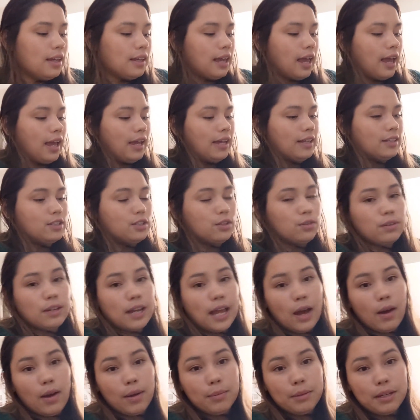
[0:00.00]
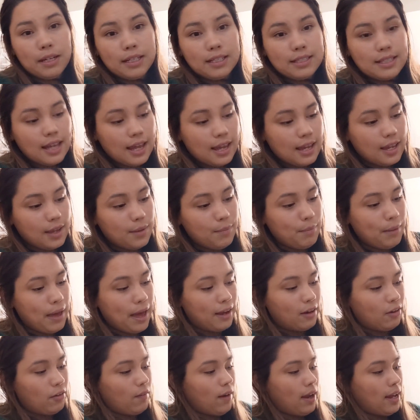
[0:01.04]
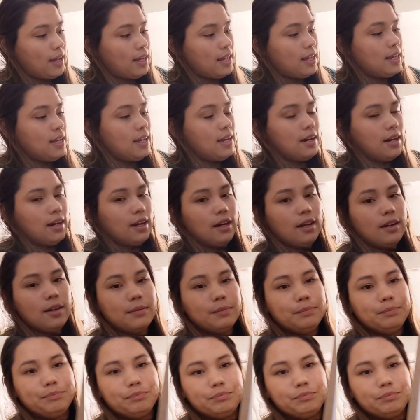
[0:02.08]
Okay, and so now I'm going to take it back right here.